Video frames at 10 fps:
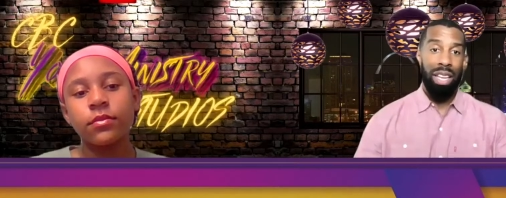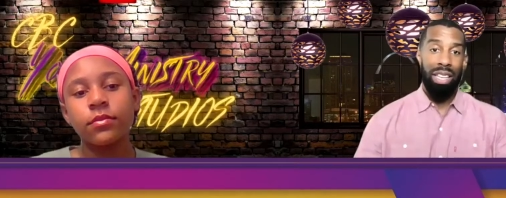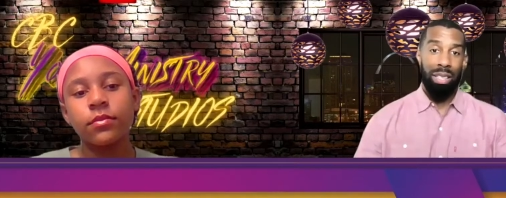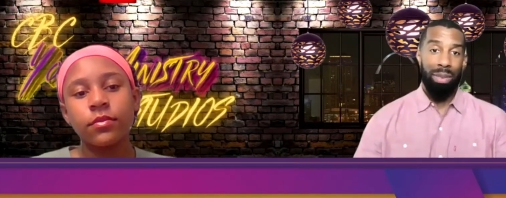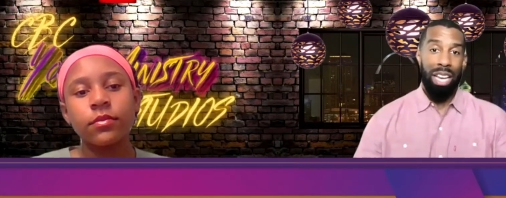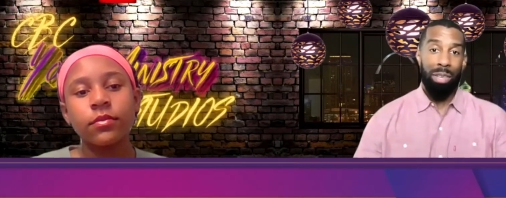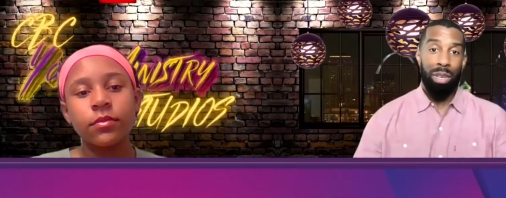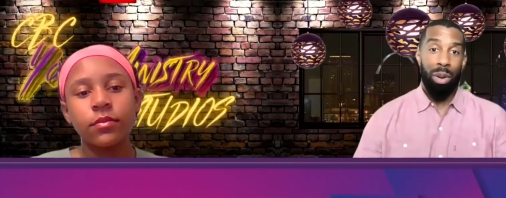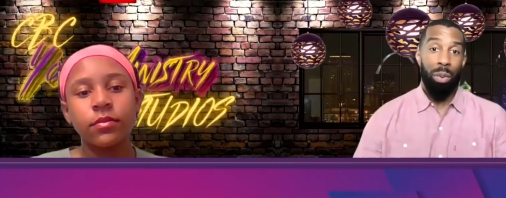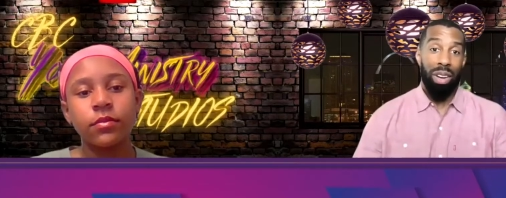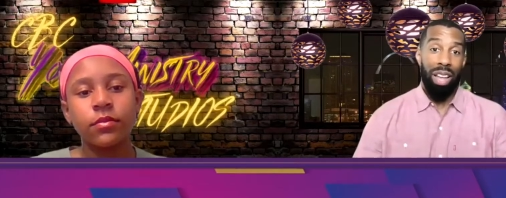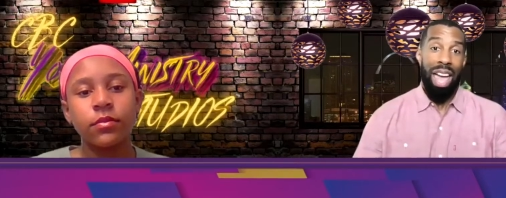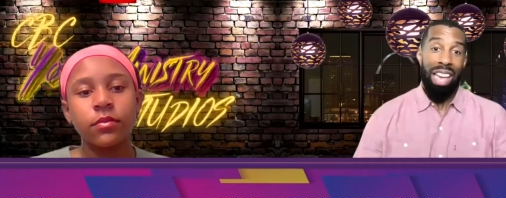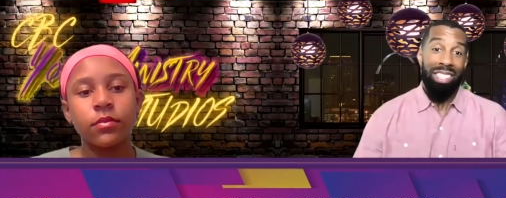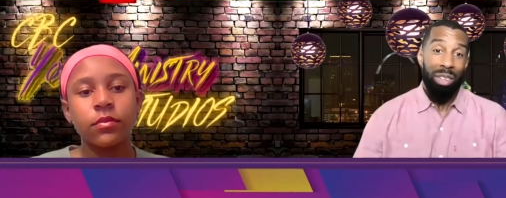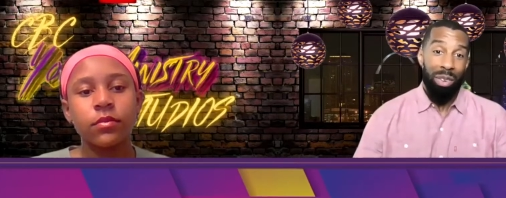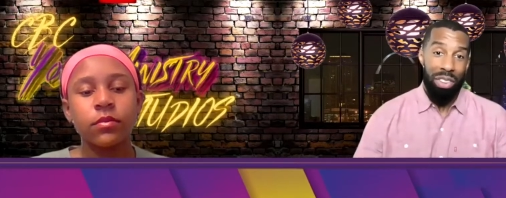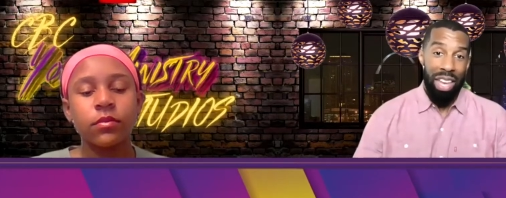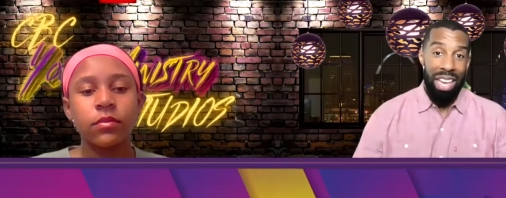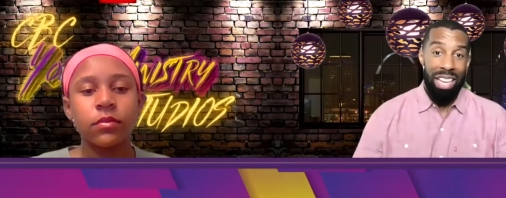Speaker 1: And sometimes we don't want to ask
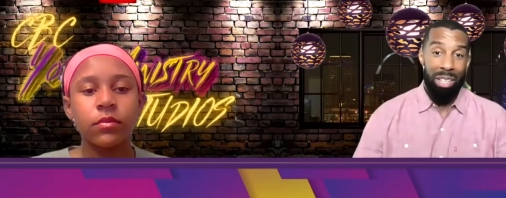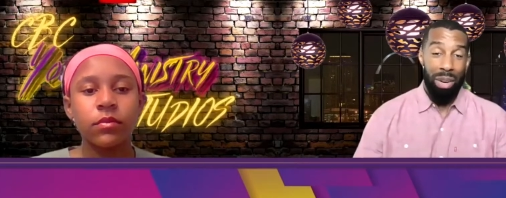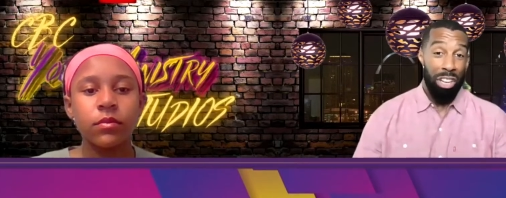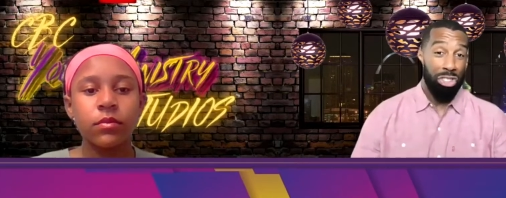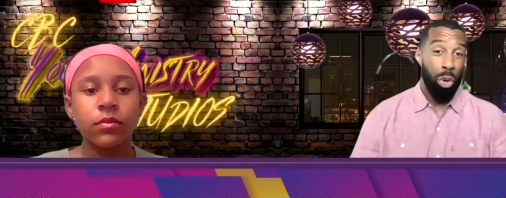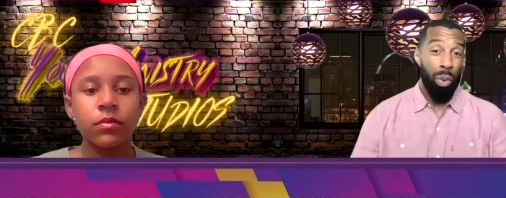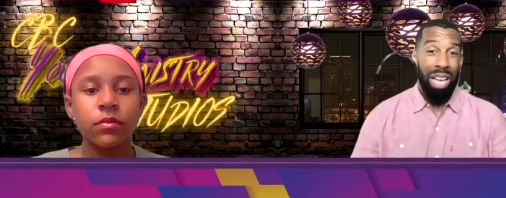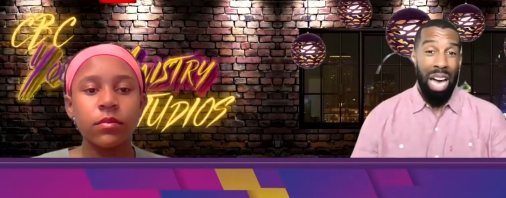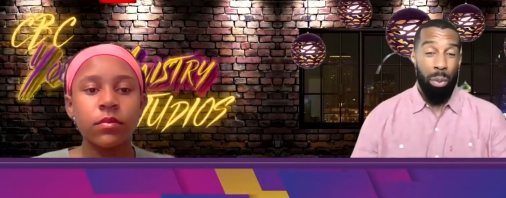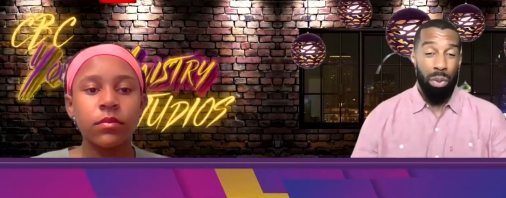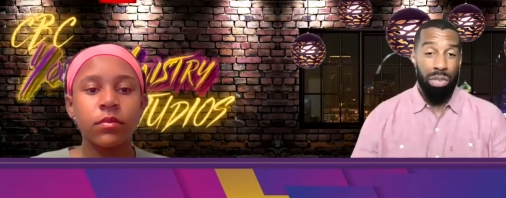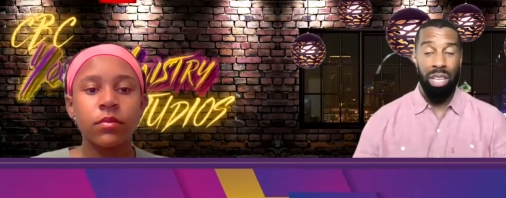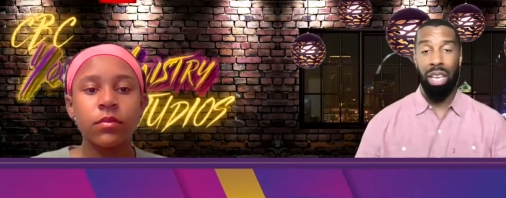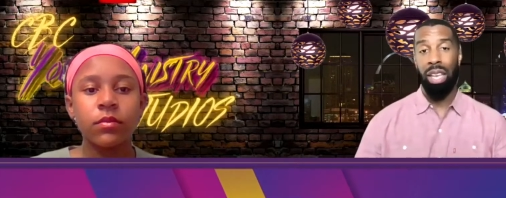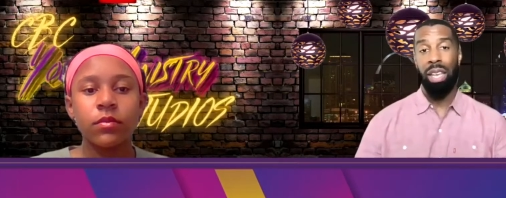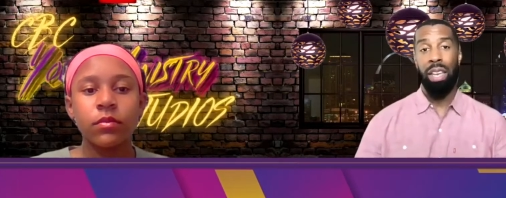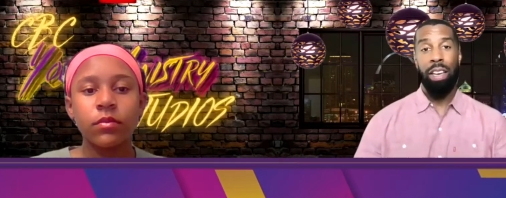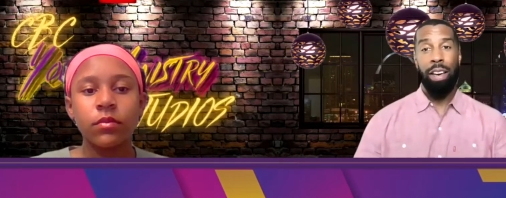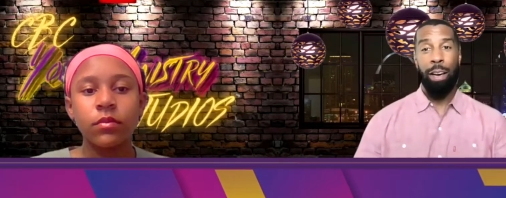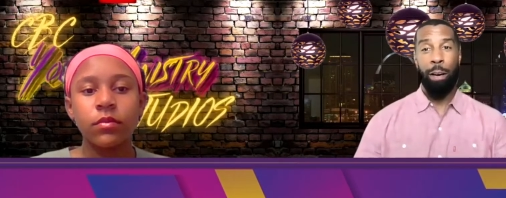certain things. We're not sure what God will say.
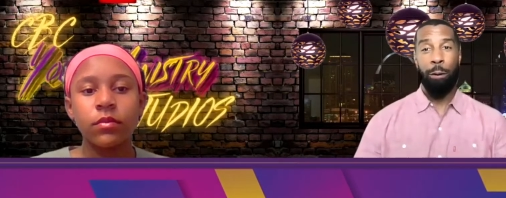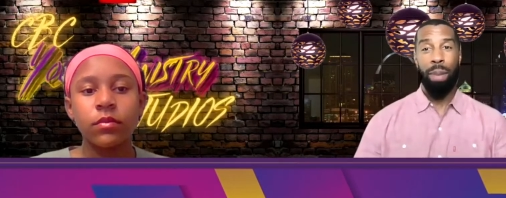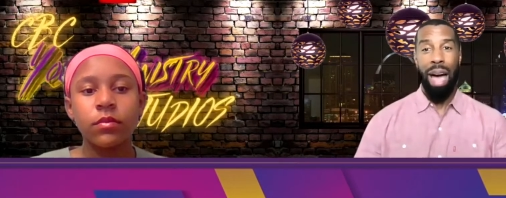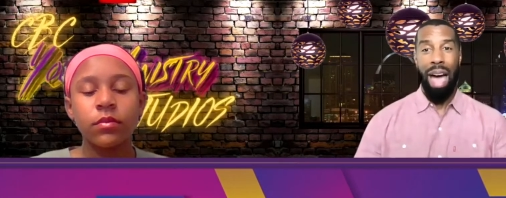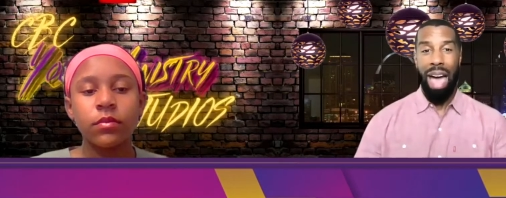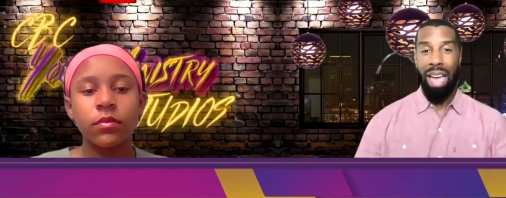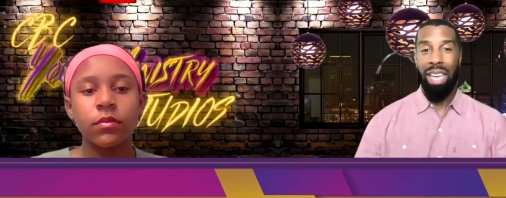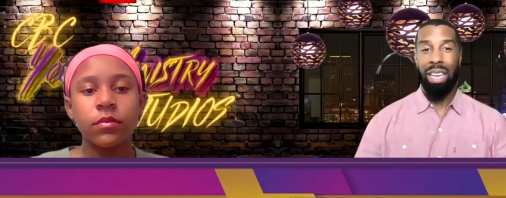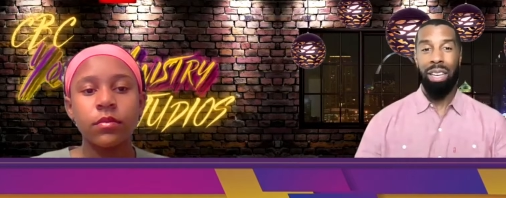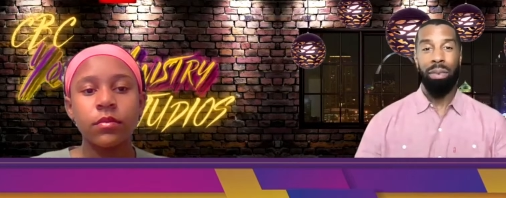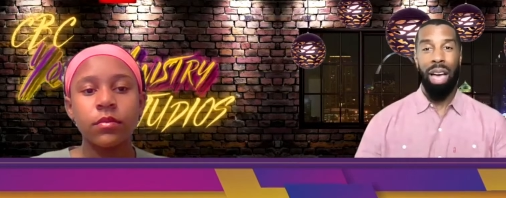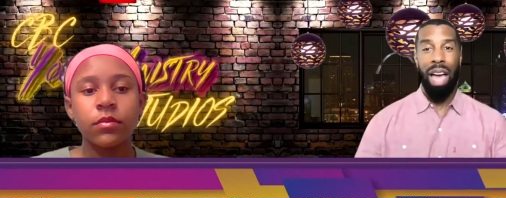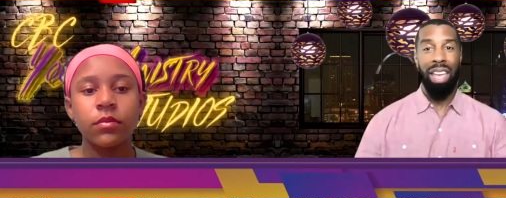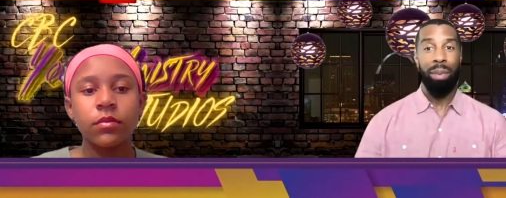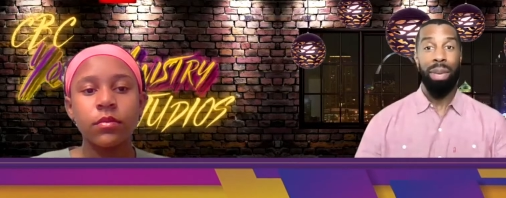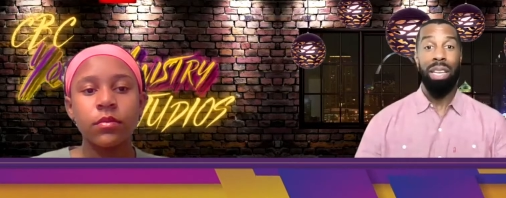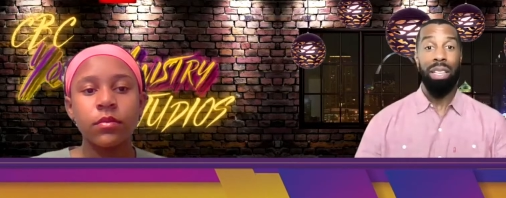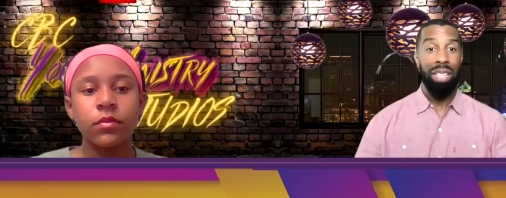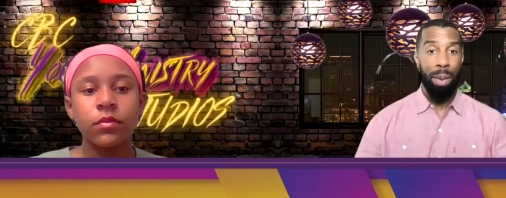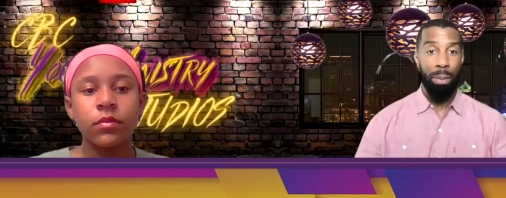Um, but I can I can be a
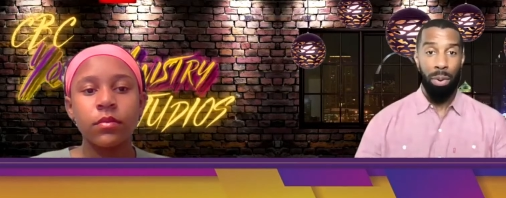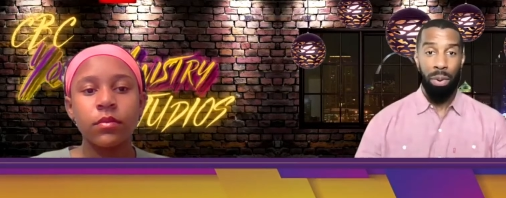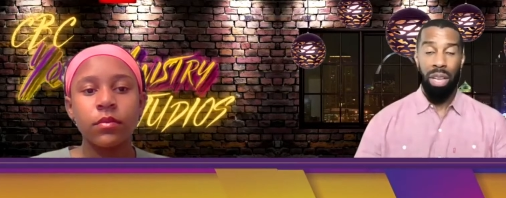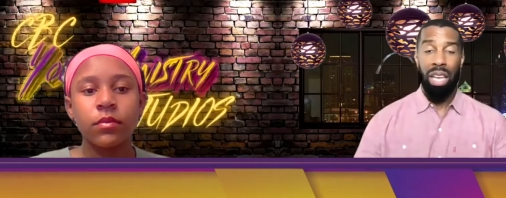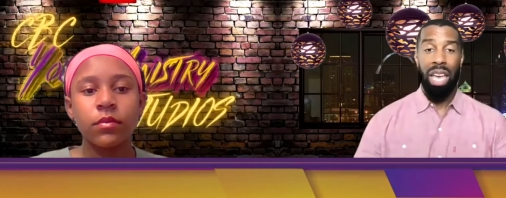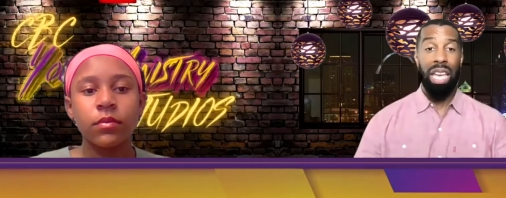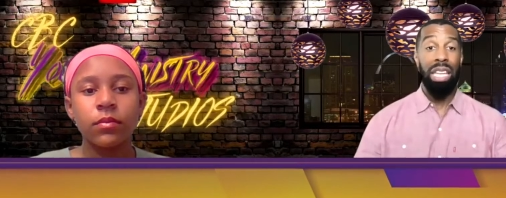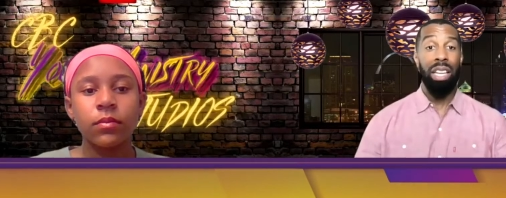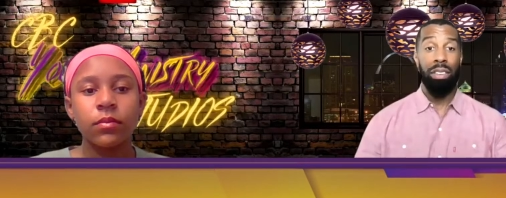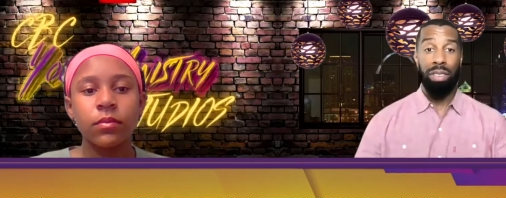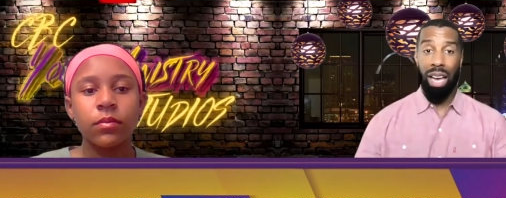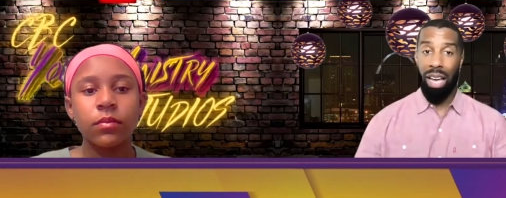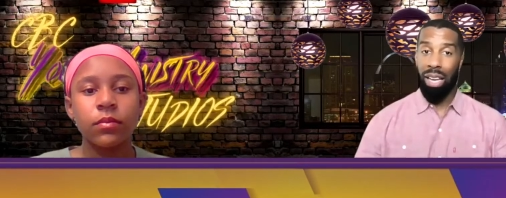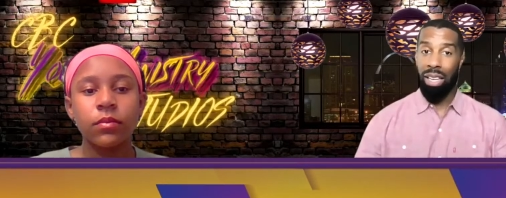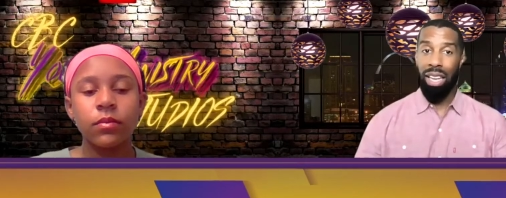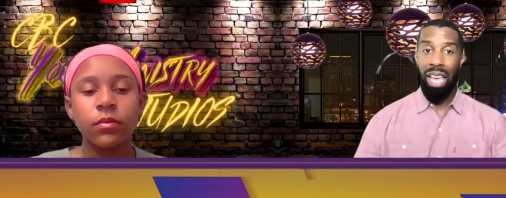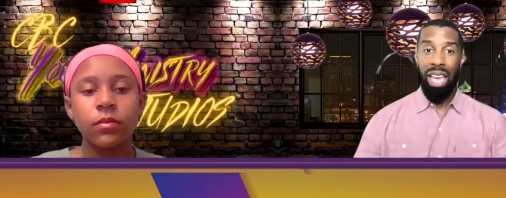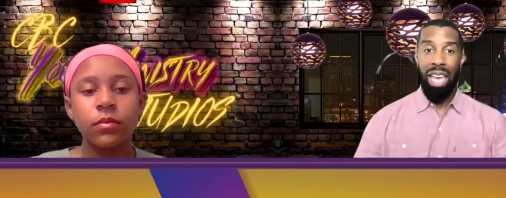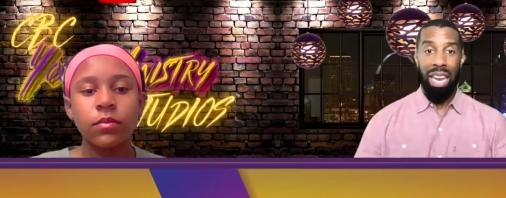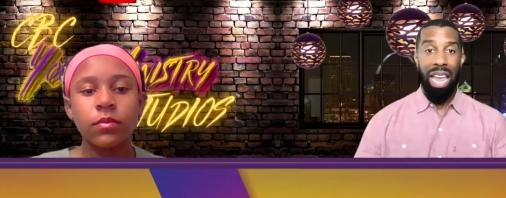disciple and love God
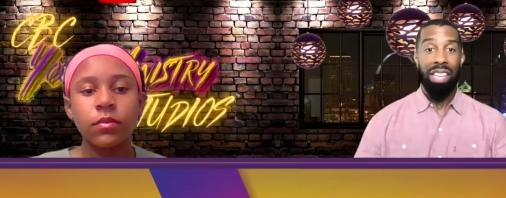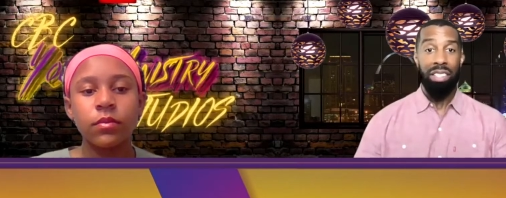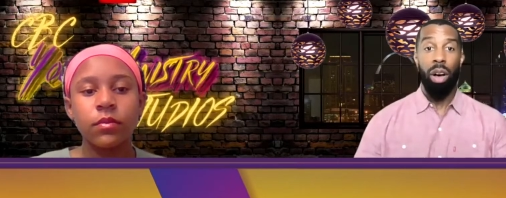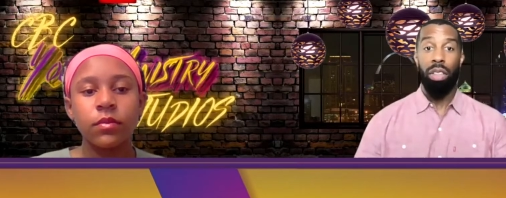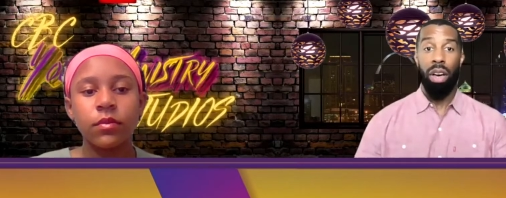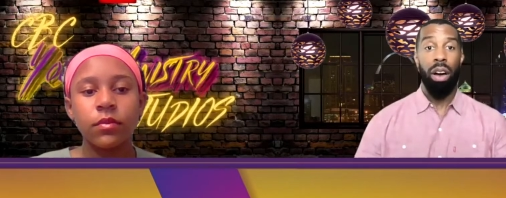and ask all the